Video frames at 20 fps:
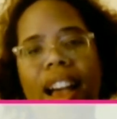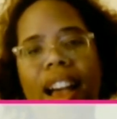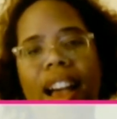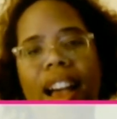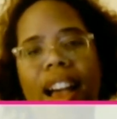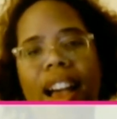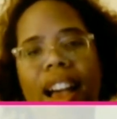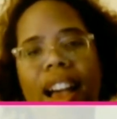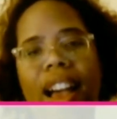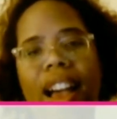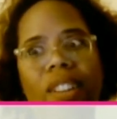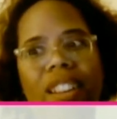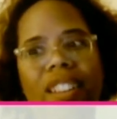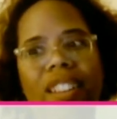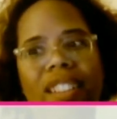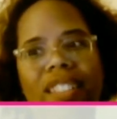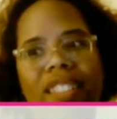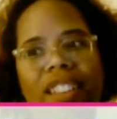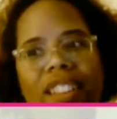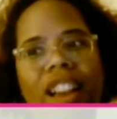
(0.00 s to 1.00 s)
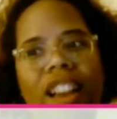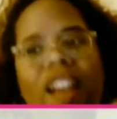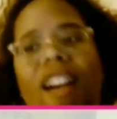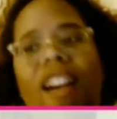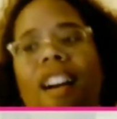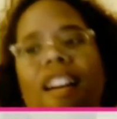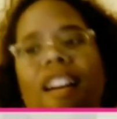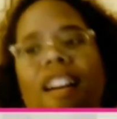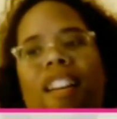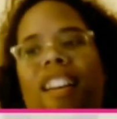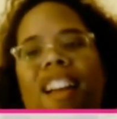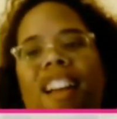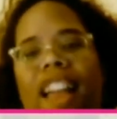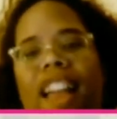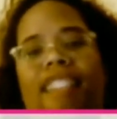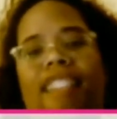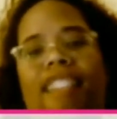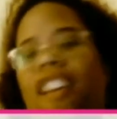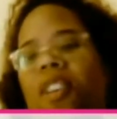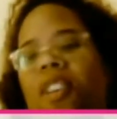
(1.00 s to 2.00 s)
I don't cook.
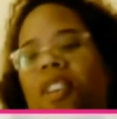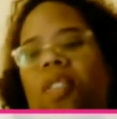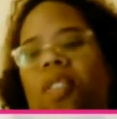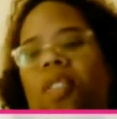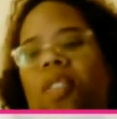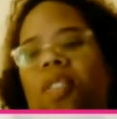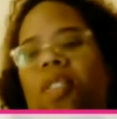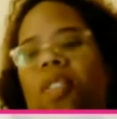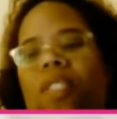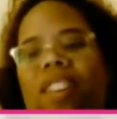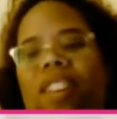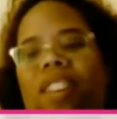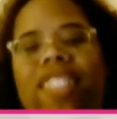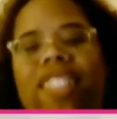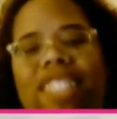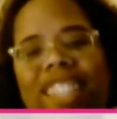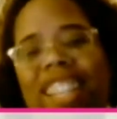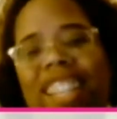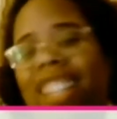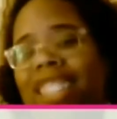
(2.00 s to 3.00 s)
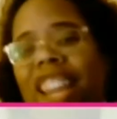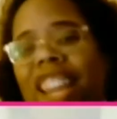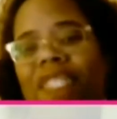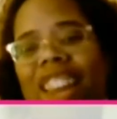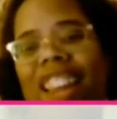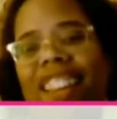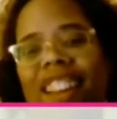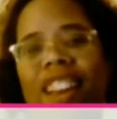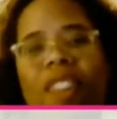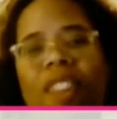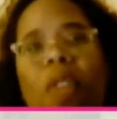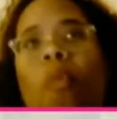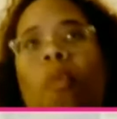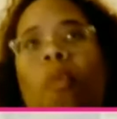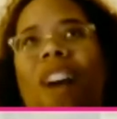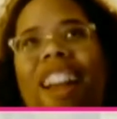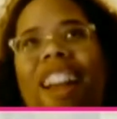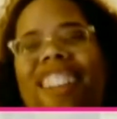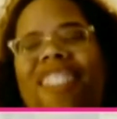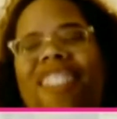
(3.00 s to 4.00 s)
I know. Stevie
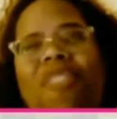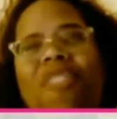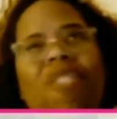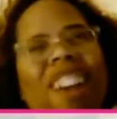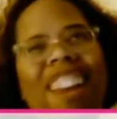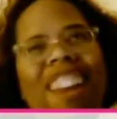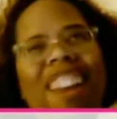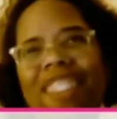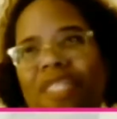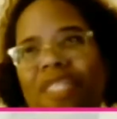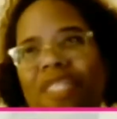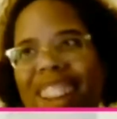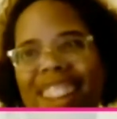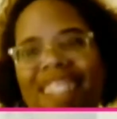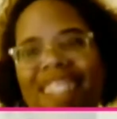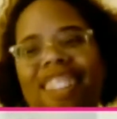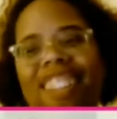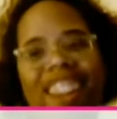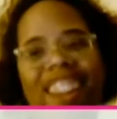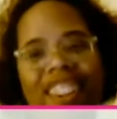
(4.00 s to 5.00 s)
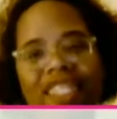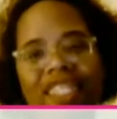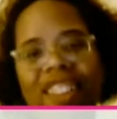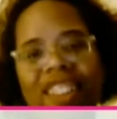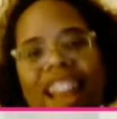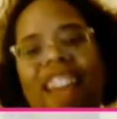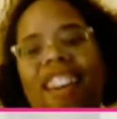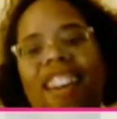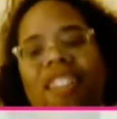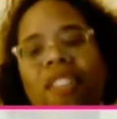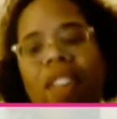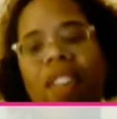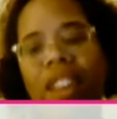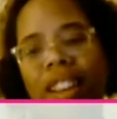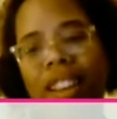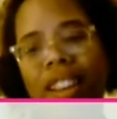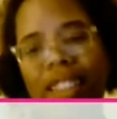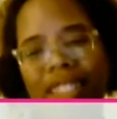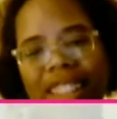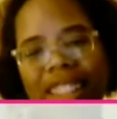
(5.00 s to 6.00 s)
doesn't cook. What? No,
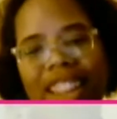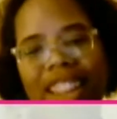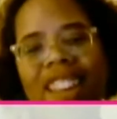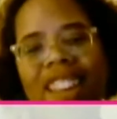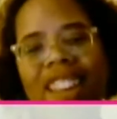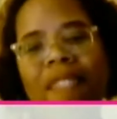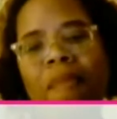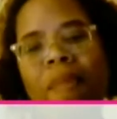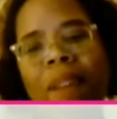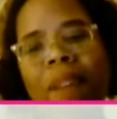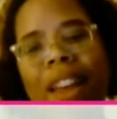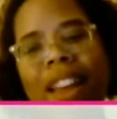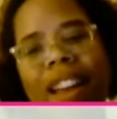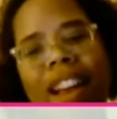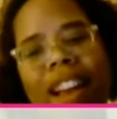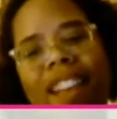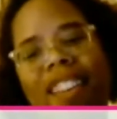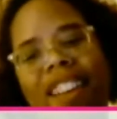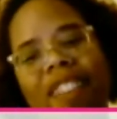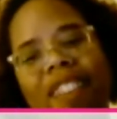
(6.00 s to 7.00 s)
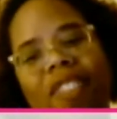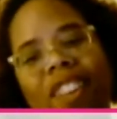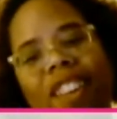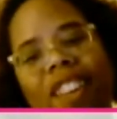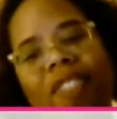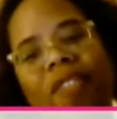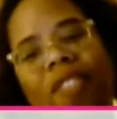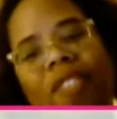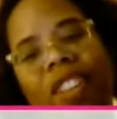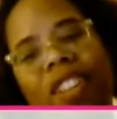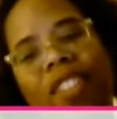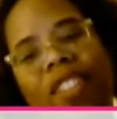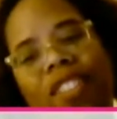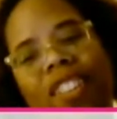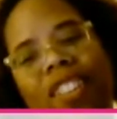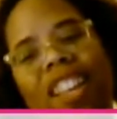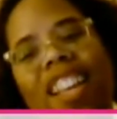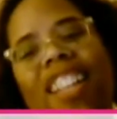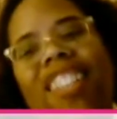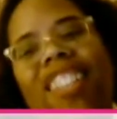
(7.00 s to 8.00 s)
I don't cook. But I love good
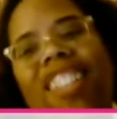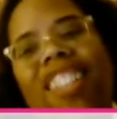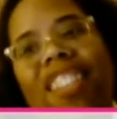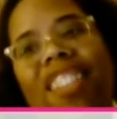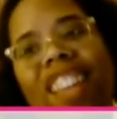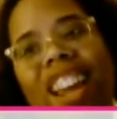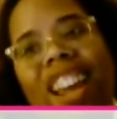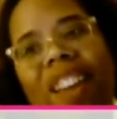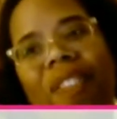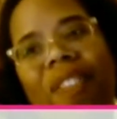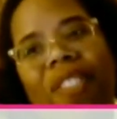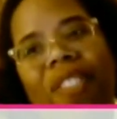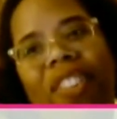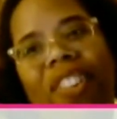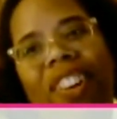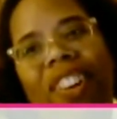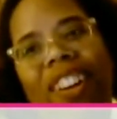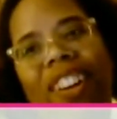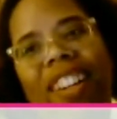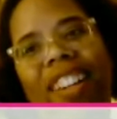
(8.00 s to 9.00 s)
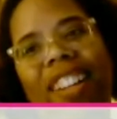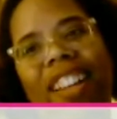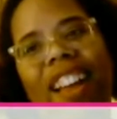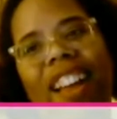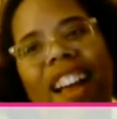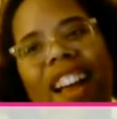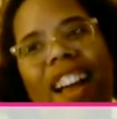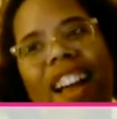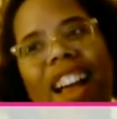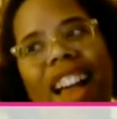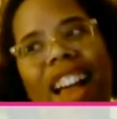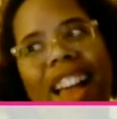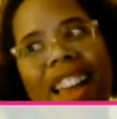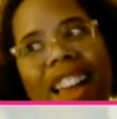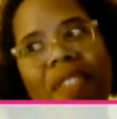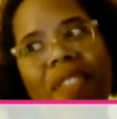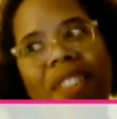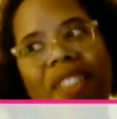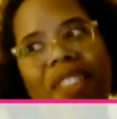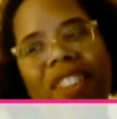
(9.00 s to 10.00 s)
food. So therefore,
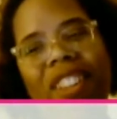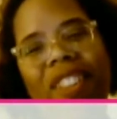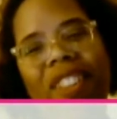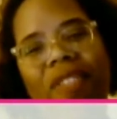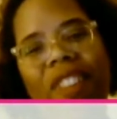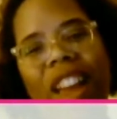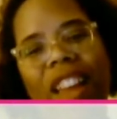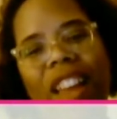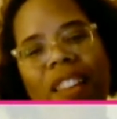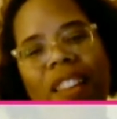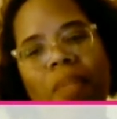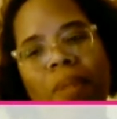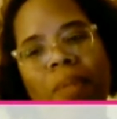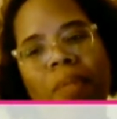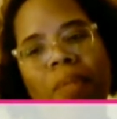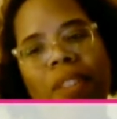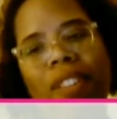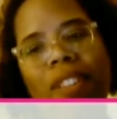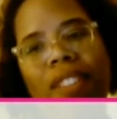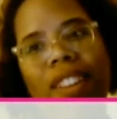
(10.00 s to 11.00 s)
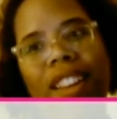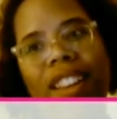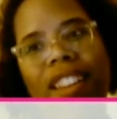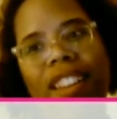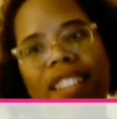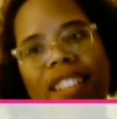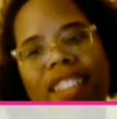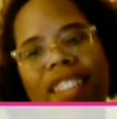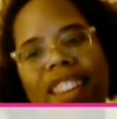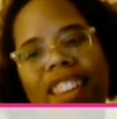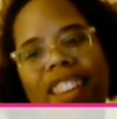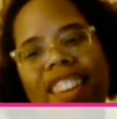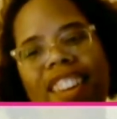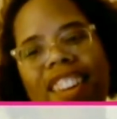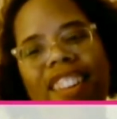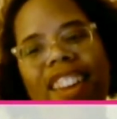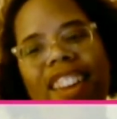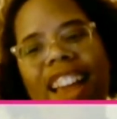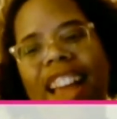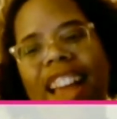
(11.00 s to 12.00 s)
I am going to find the people who cook.
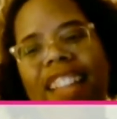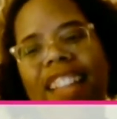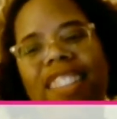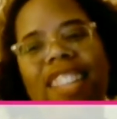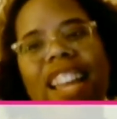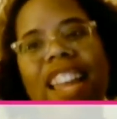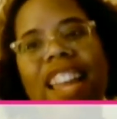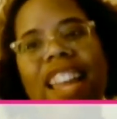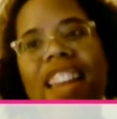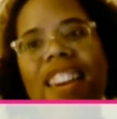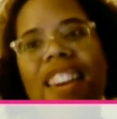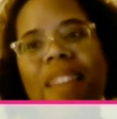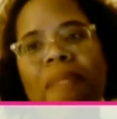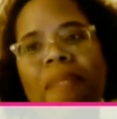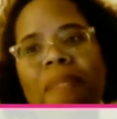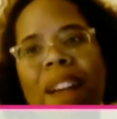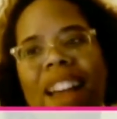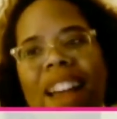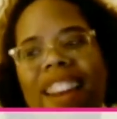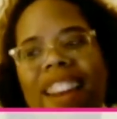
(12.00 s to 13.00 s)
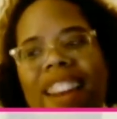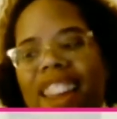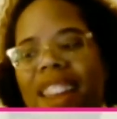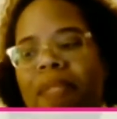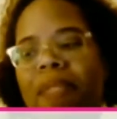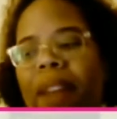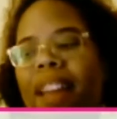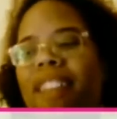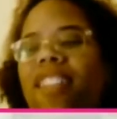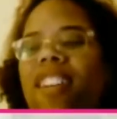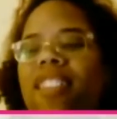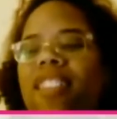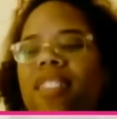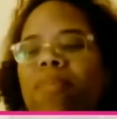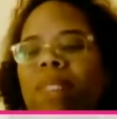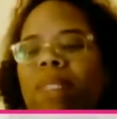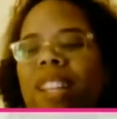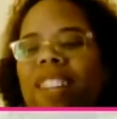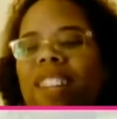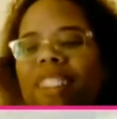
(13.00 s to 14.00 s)
You can ask anybody. Anybody
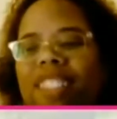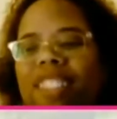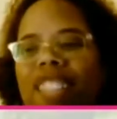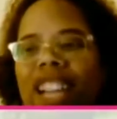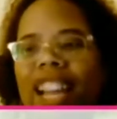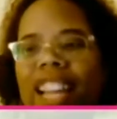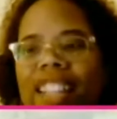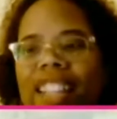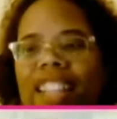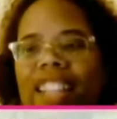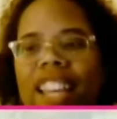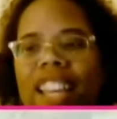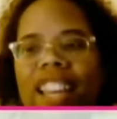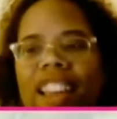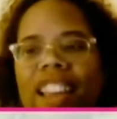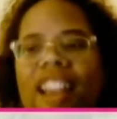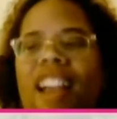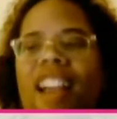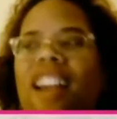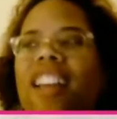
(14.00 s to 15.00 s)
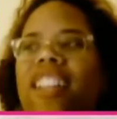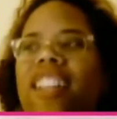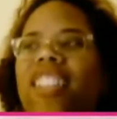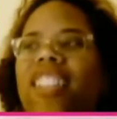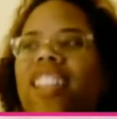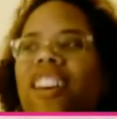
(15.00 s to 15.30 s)
who knows me knows I like to eat.